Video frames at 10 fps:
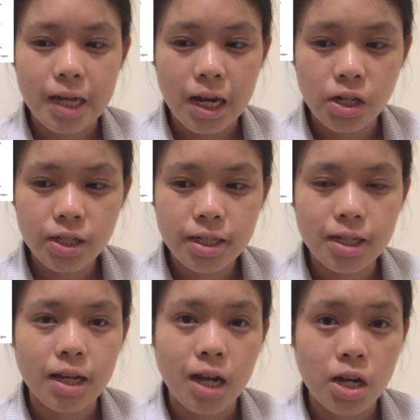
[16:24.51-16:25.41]
ages
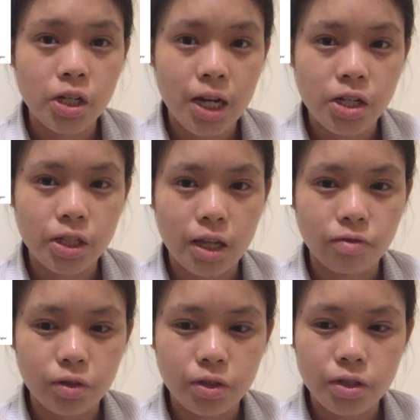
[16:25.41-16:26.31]
and education
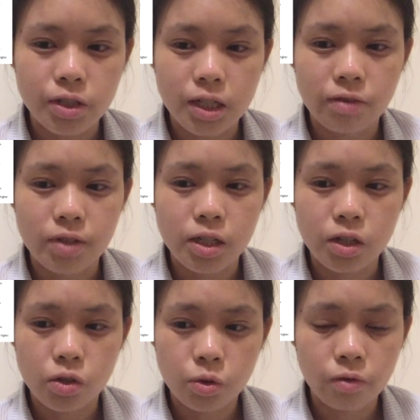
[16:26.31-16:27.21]
levels to see if these
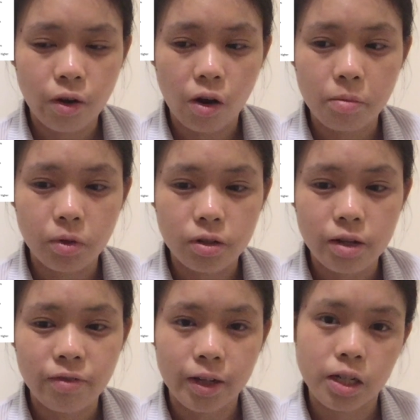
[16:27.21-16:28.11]
control variables
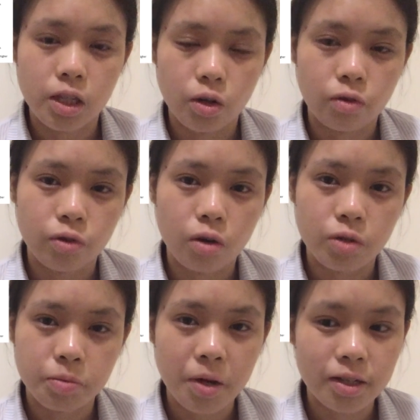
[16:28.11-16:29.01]
affected the overall
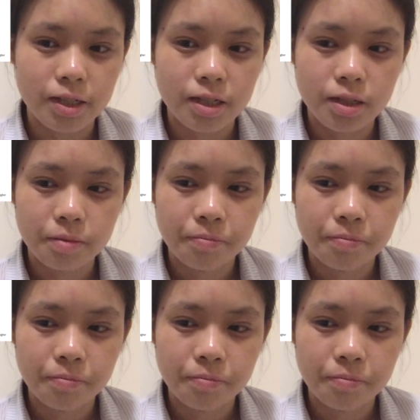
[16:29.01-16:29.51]
responses.